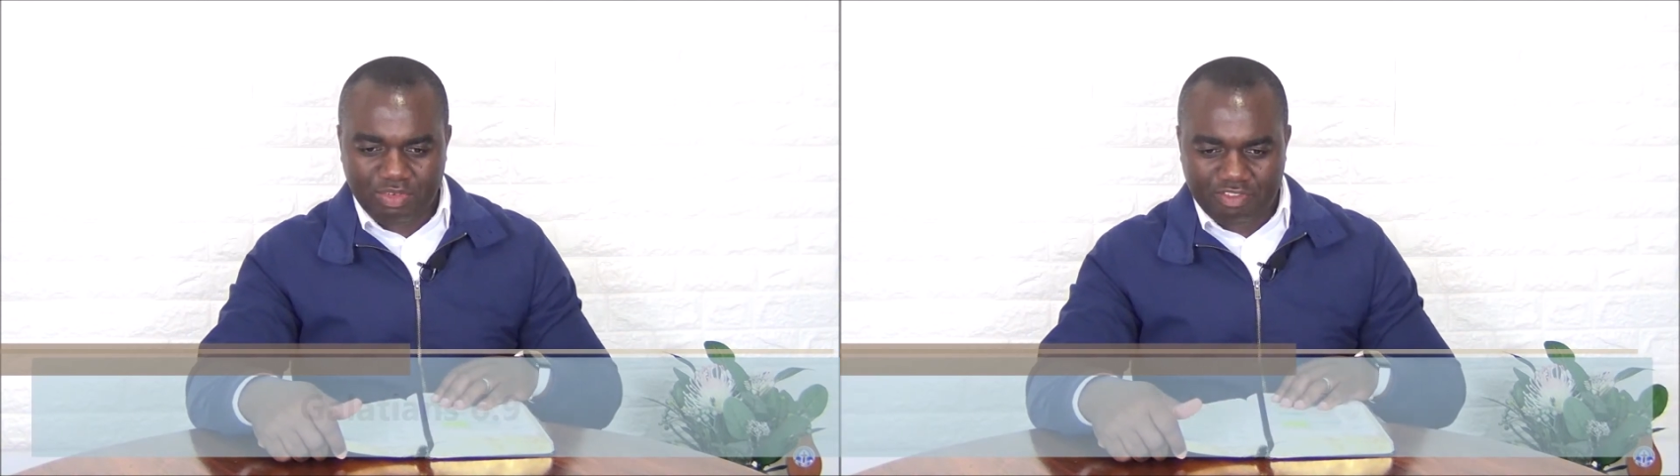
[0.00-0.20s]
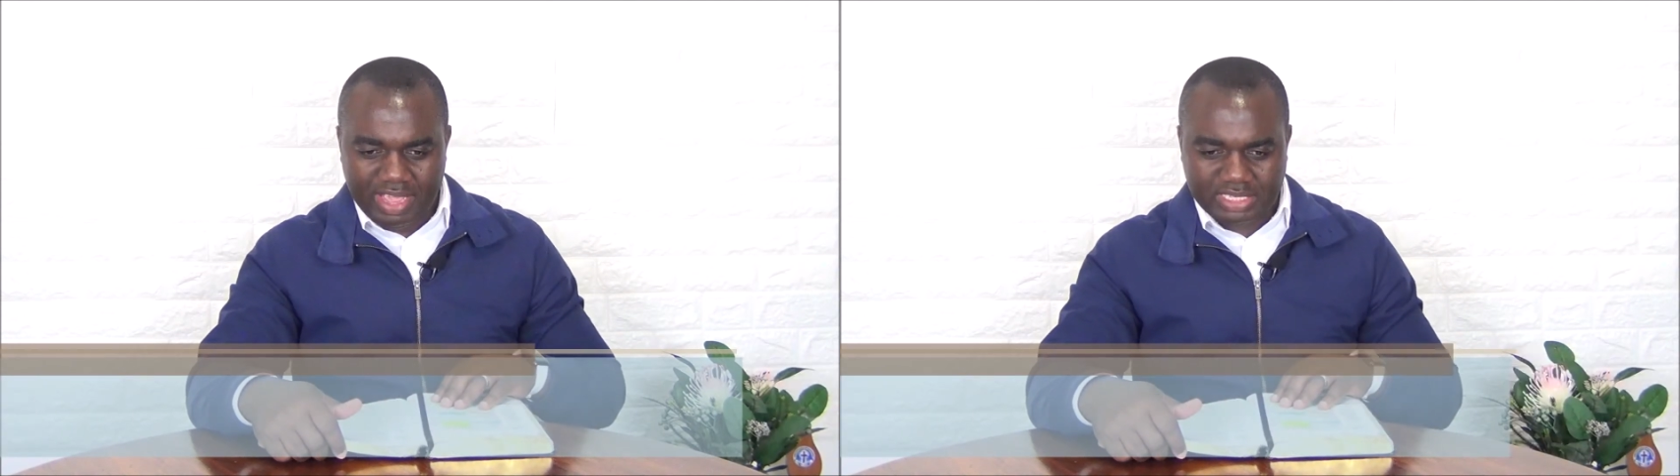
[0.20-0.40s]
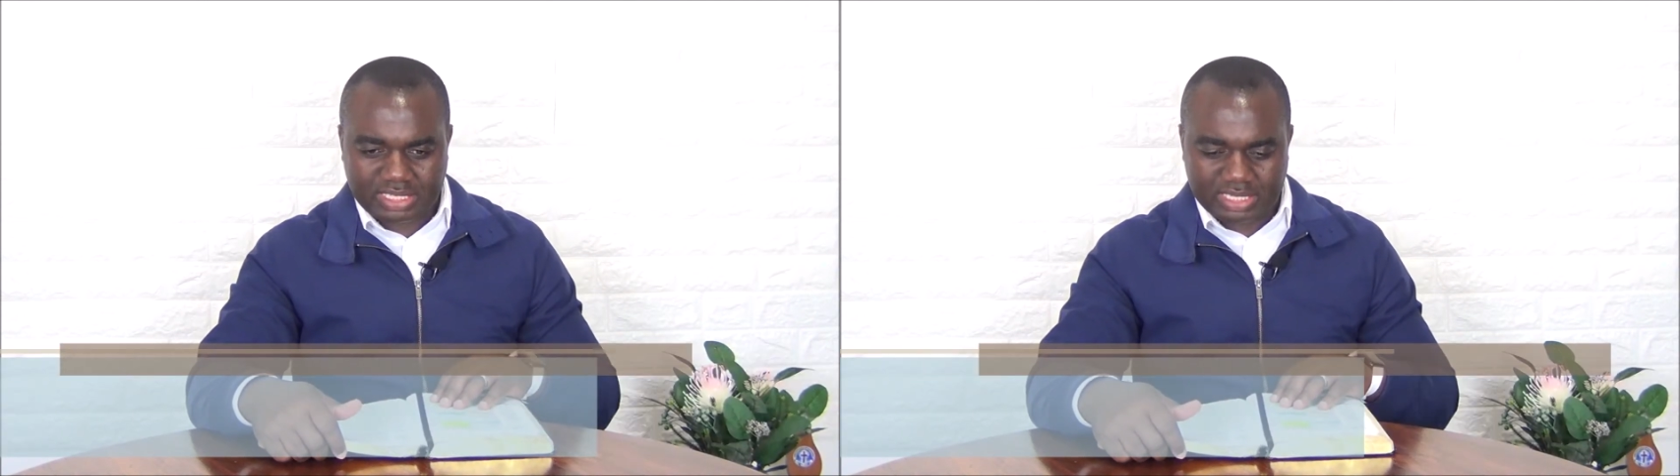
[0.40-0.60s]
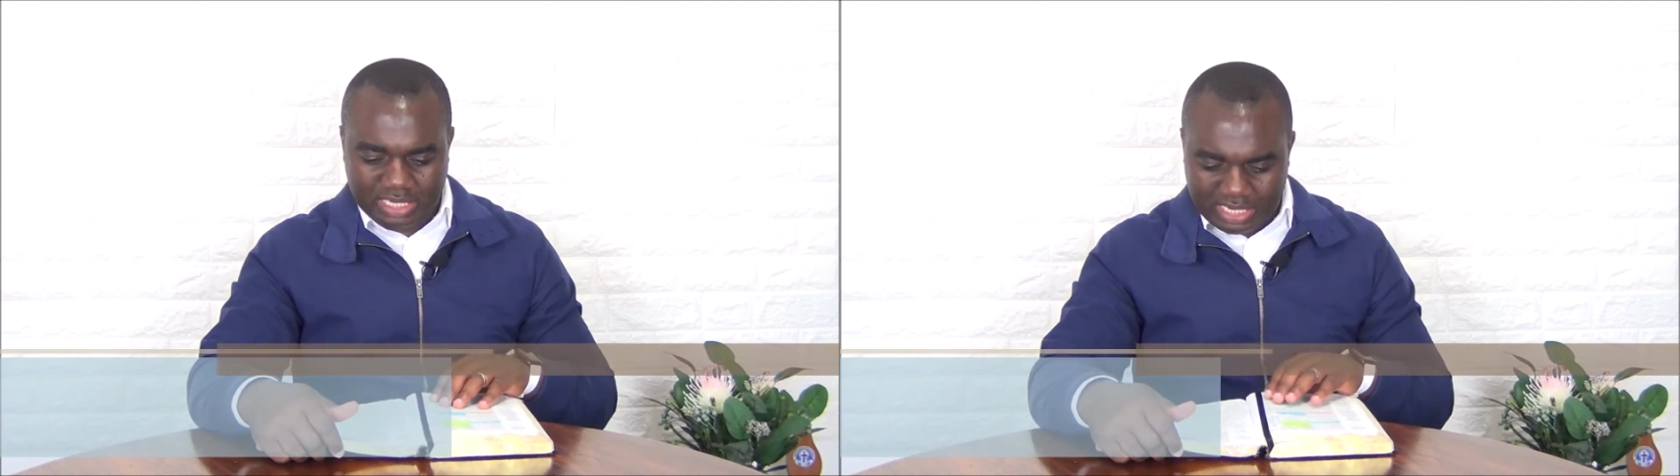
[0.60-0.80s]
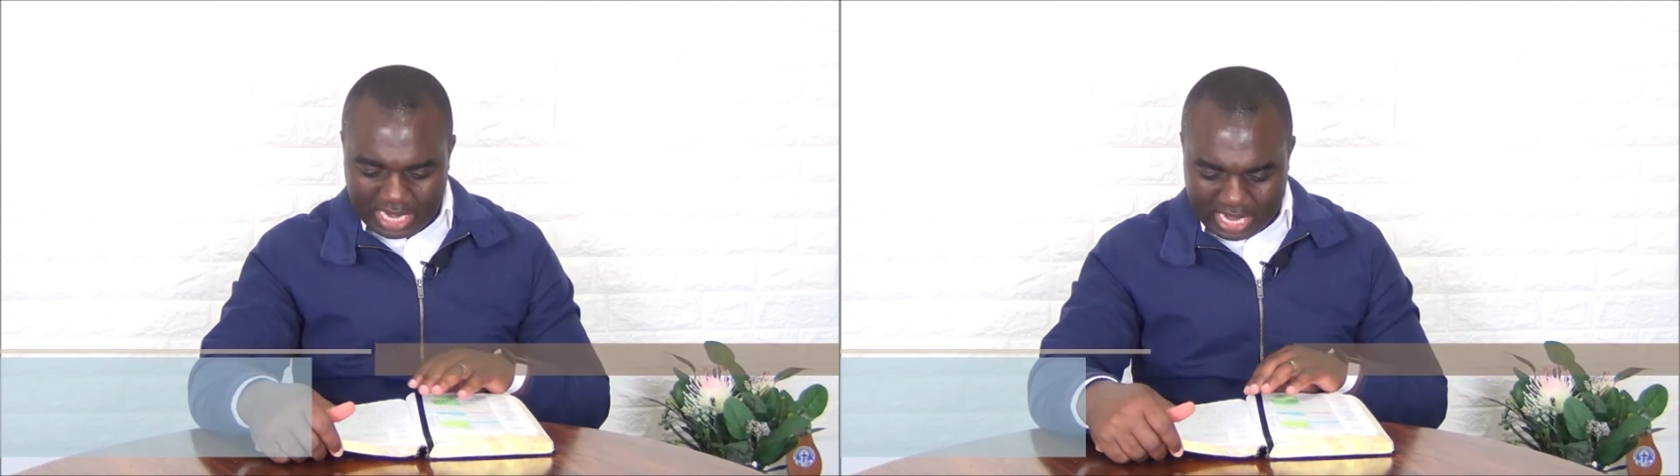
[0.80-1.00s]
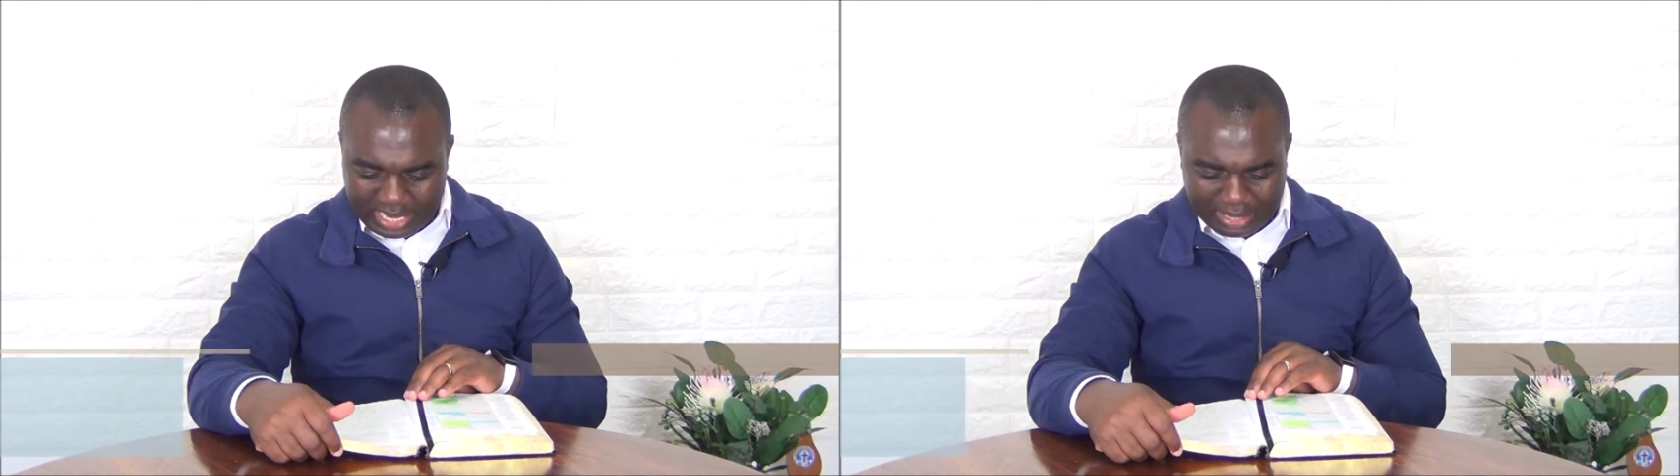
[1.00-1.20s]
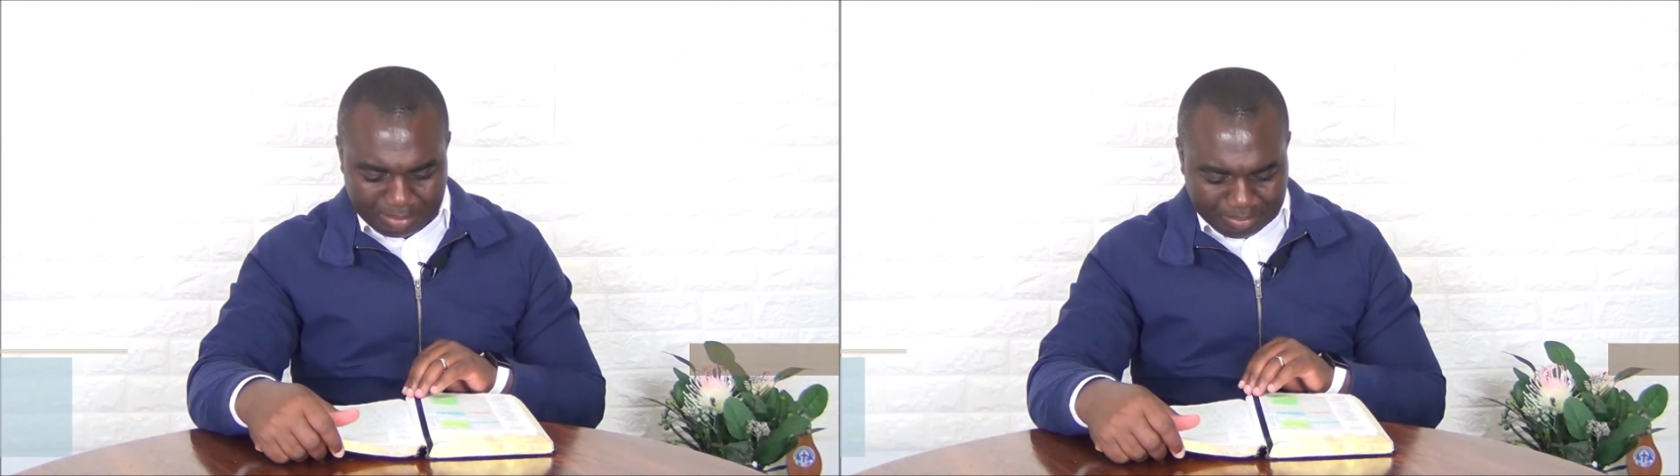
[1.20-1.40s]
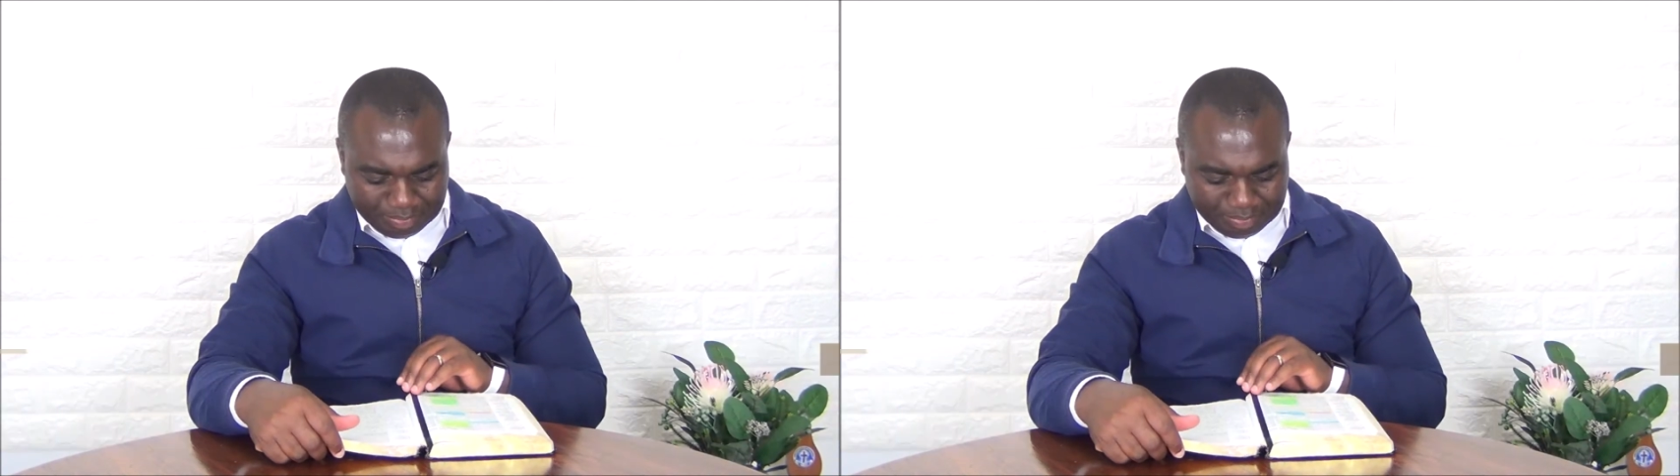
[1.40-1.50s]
verse 9.